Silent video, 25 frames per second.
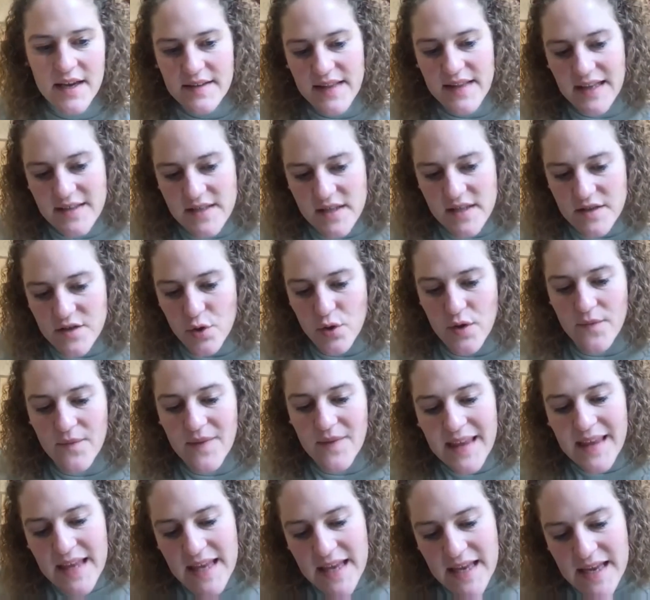that's a sort of
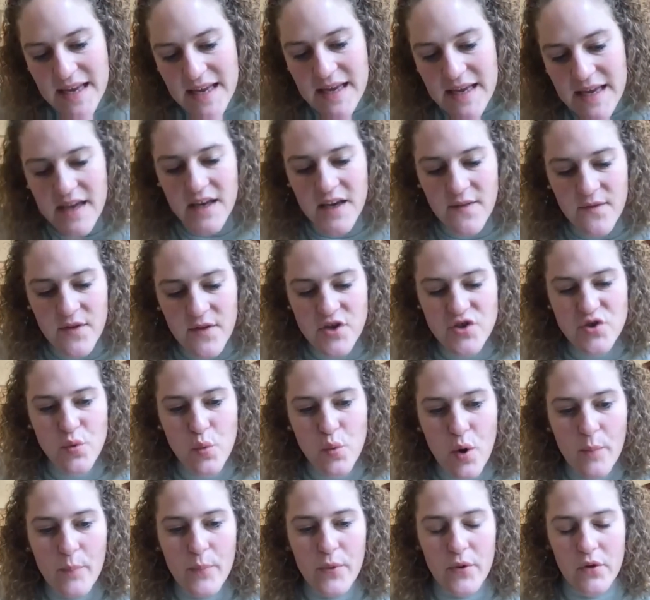key
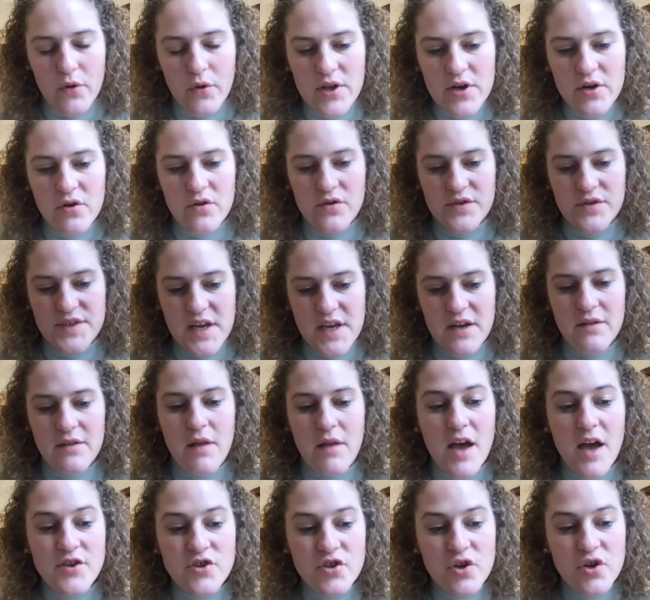individual political
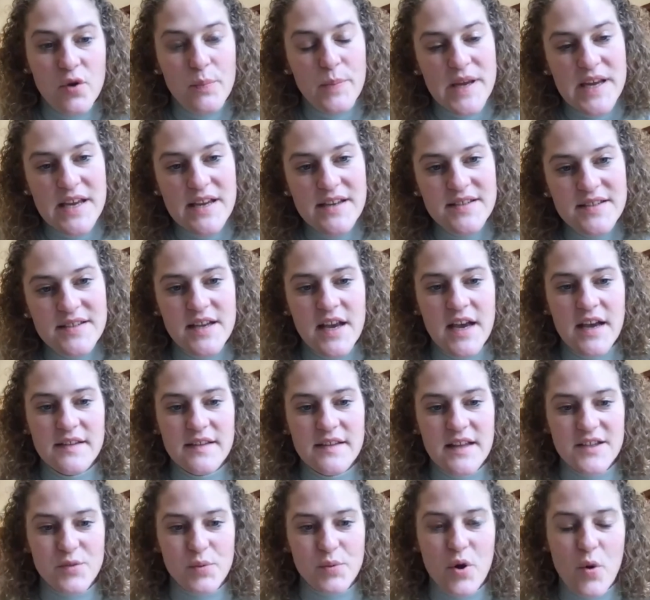psychological piece
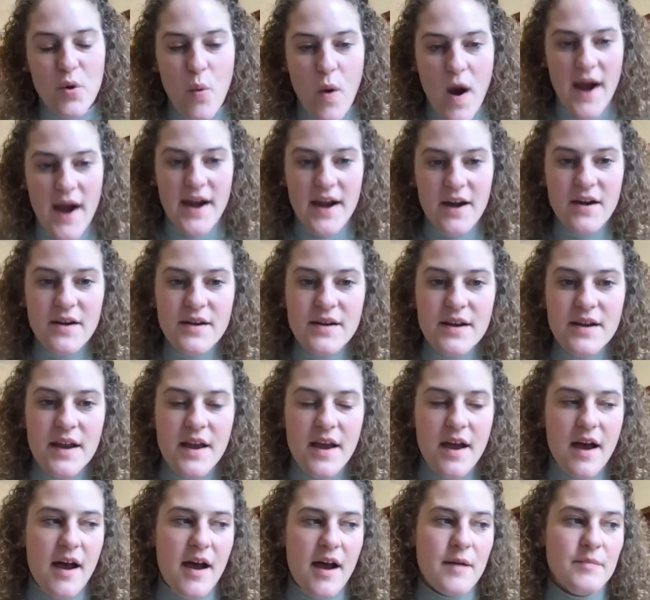that's required
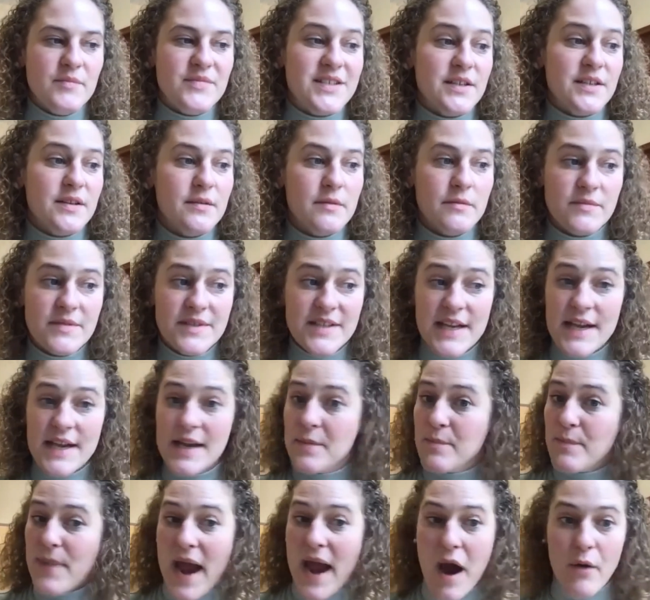to
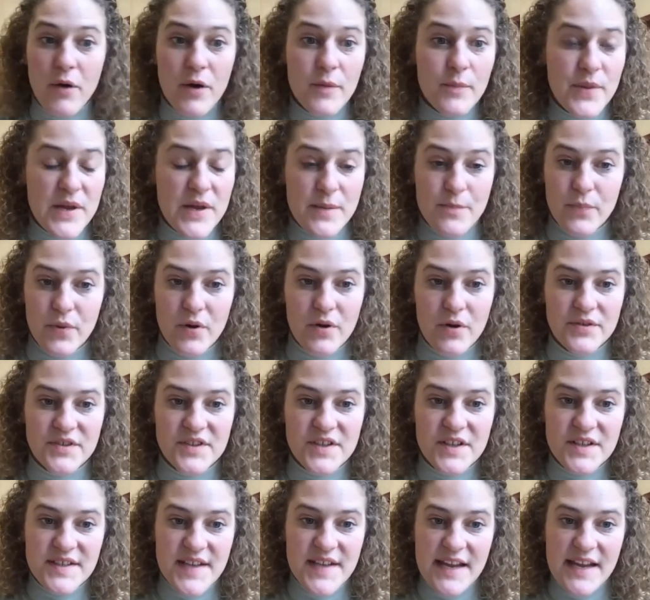empower people,
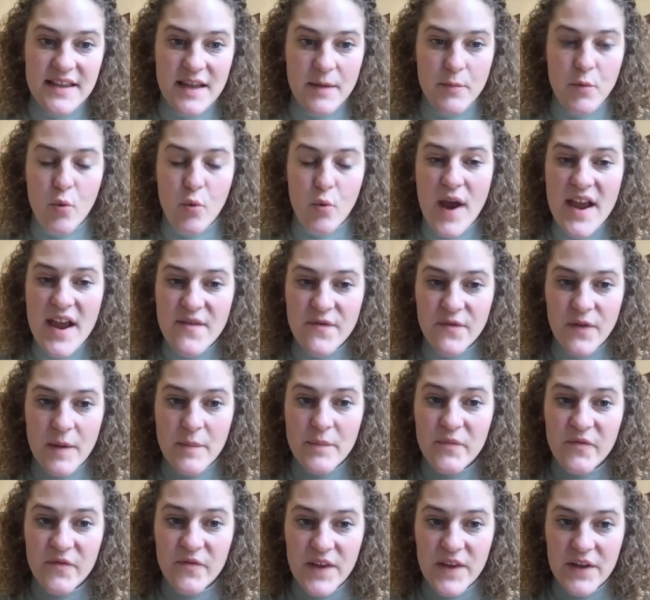to take them away
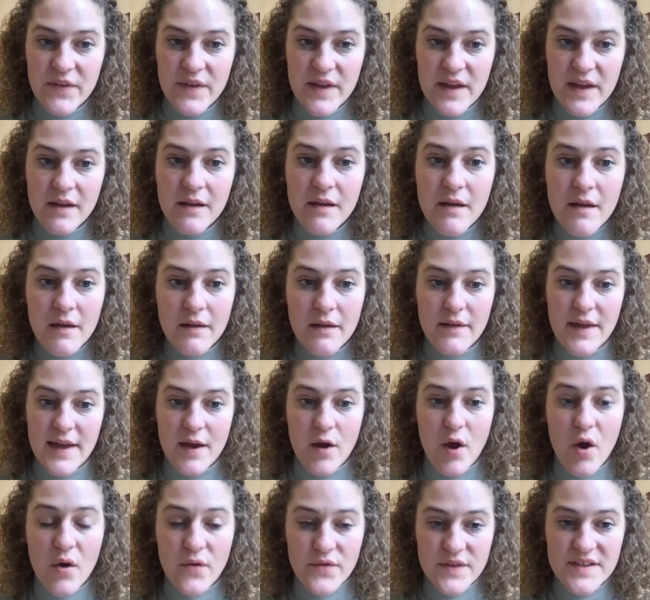from feeling like,
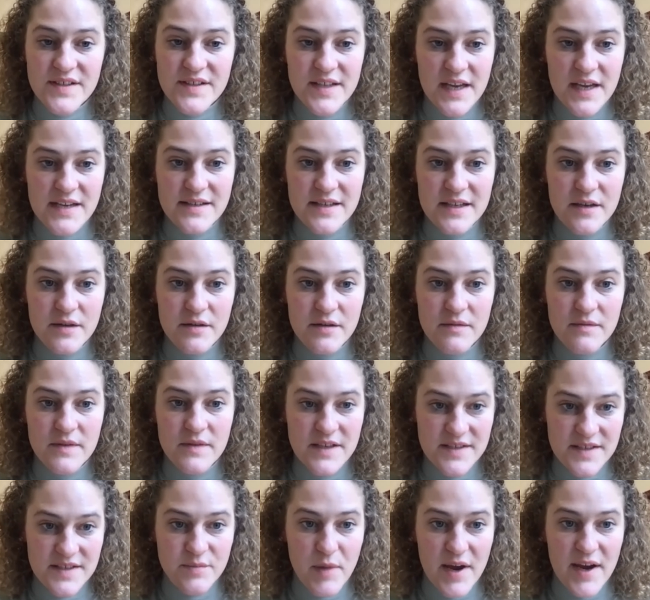oh, this I did,
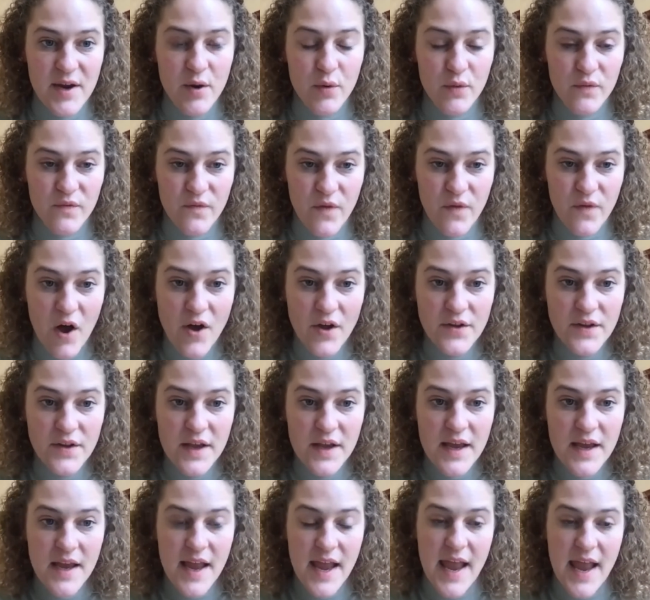this is my own fault,
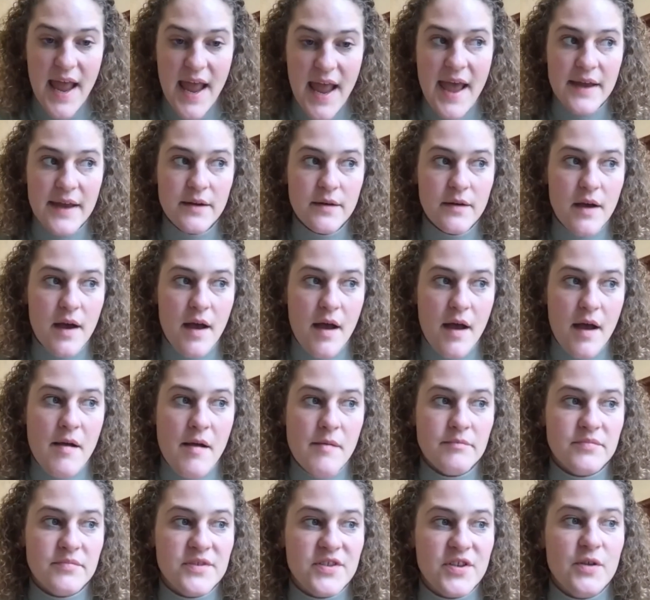and
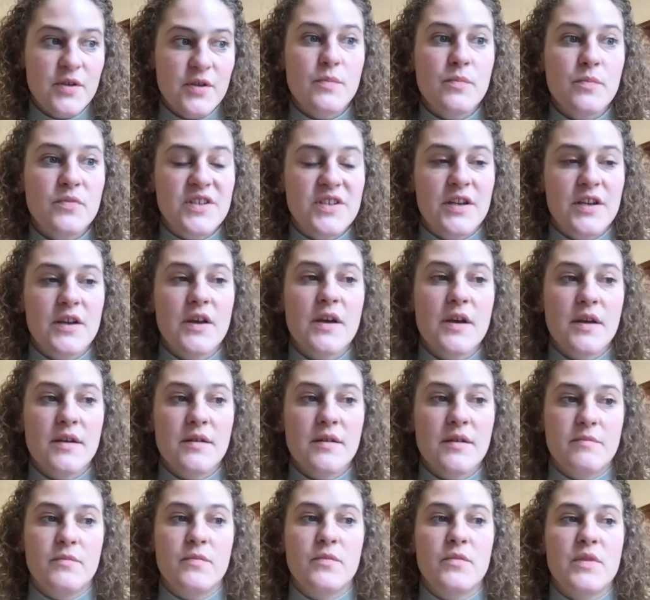to
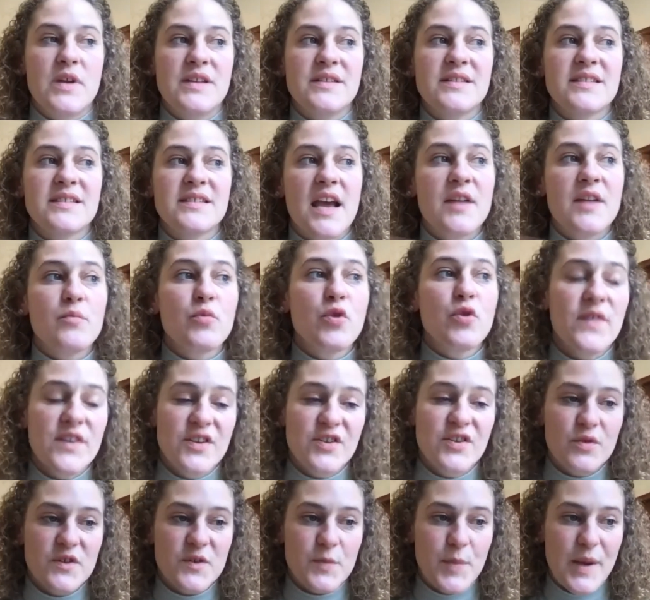instead move
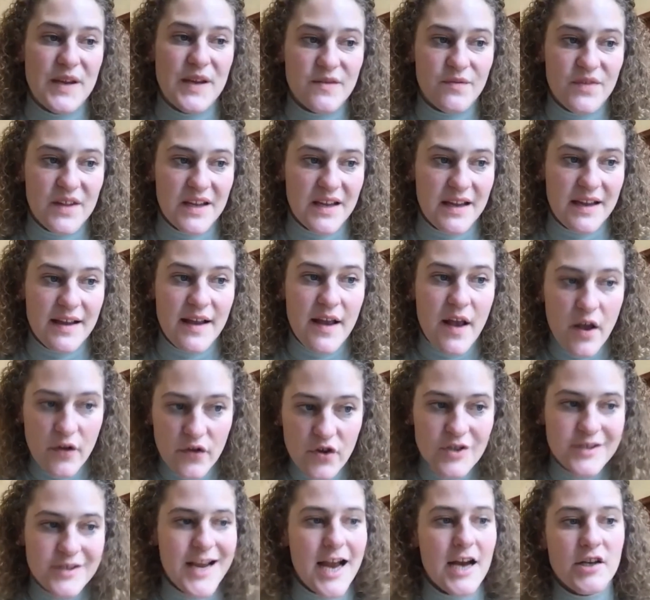into a space of thinking
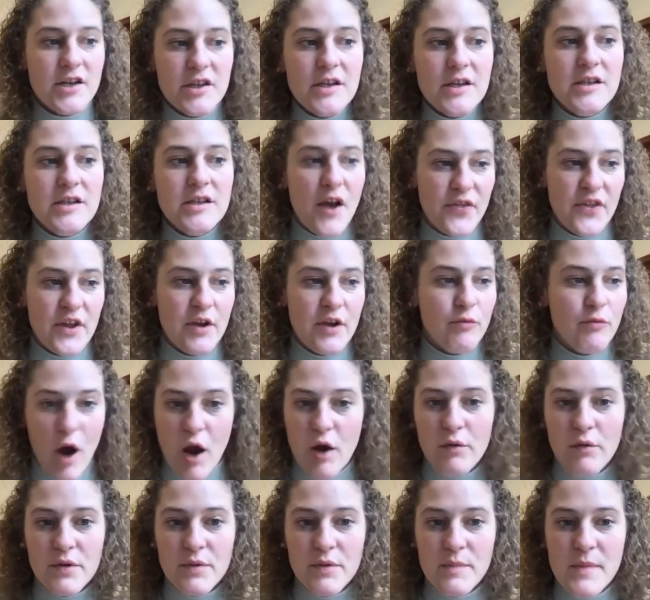there's actually nothing
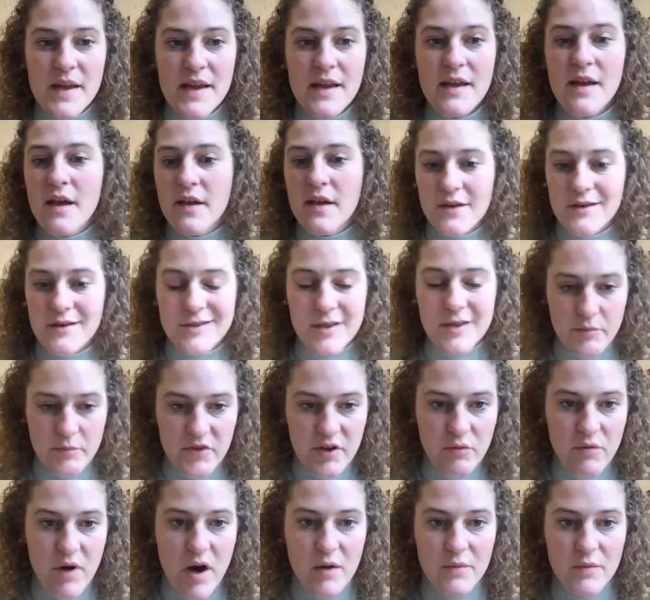wrong with me, there's
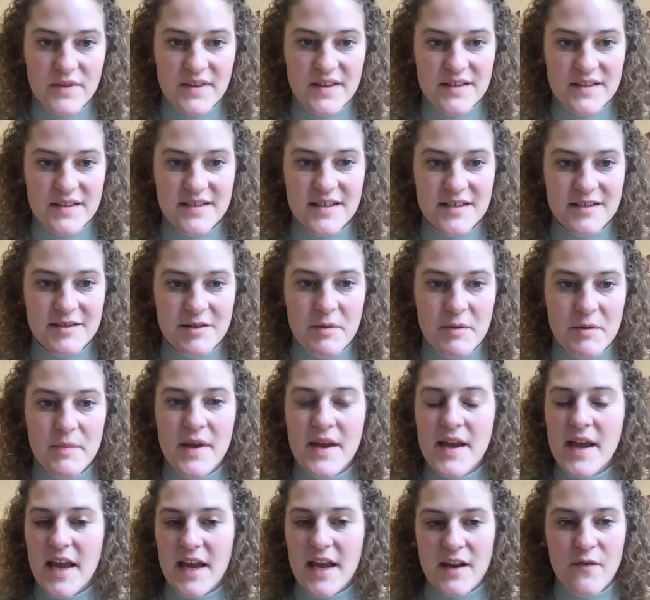something wrong with the system,
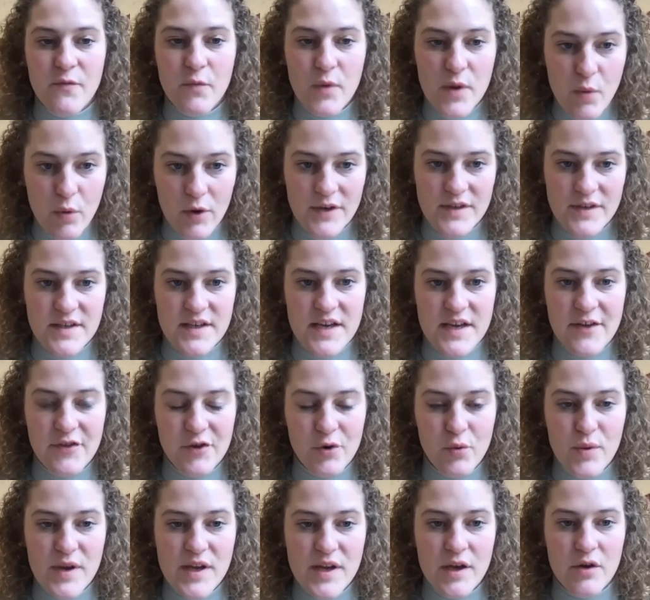and if we work
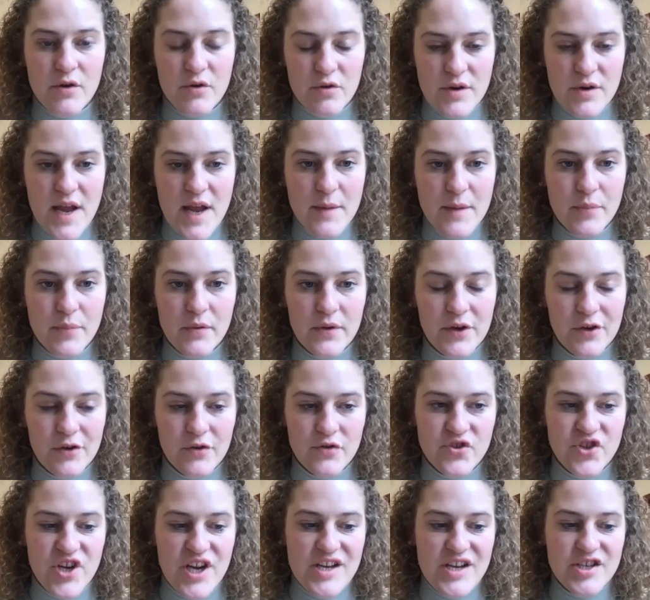together we can create
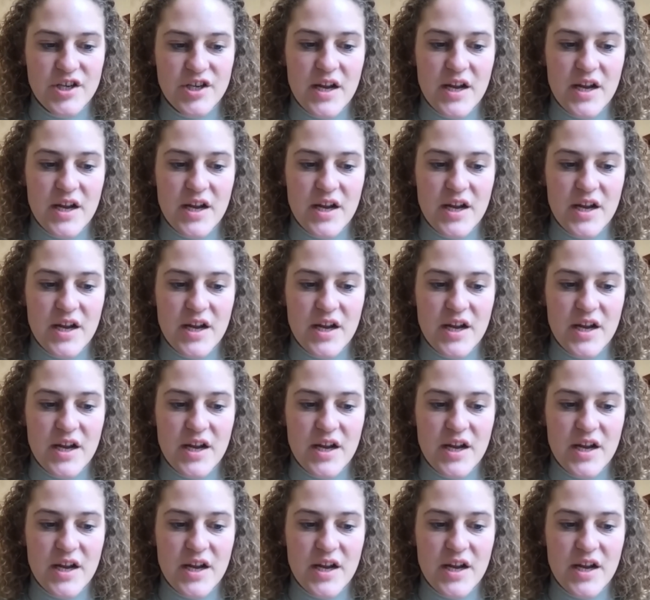political change.